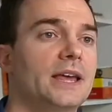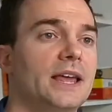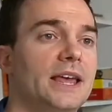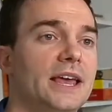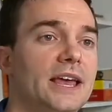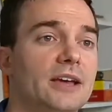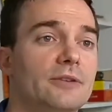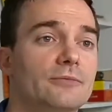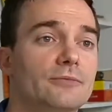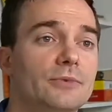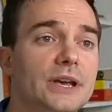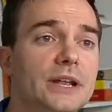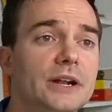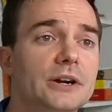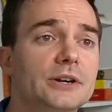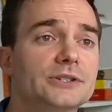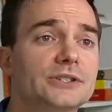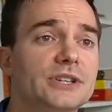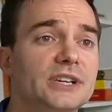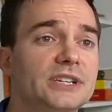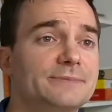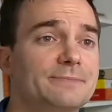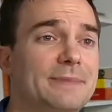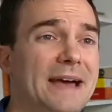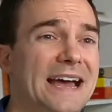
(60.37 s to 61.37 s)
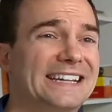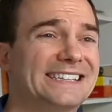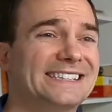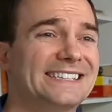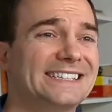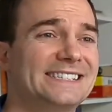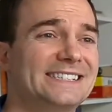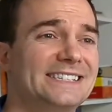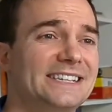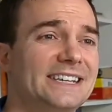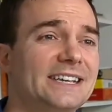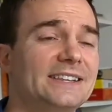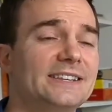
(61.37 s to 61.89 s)
And readers expect to
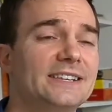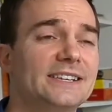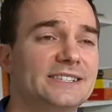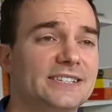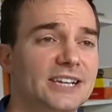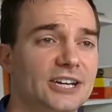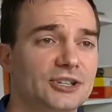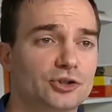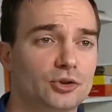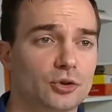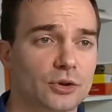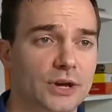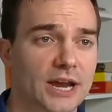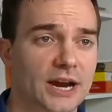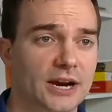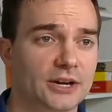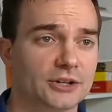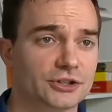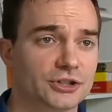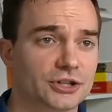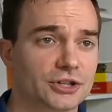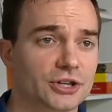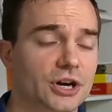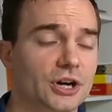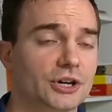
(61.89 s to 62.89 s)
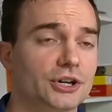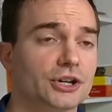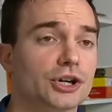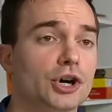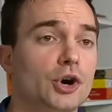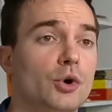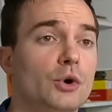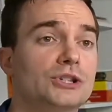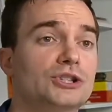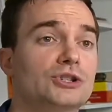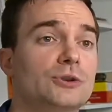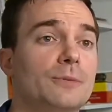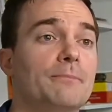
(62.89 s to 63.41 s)
see the central character
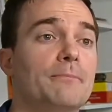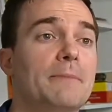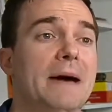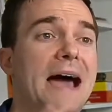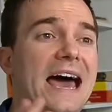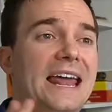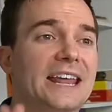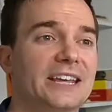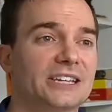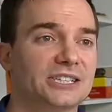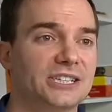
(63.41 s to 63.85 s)
undergo a dramatic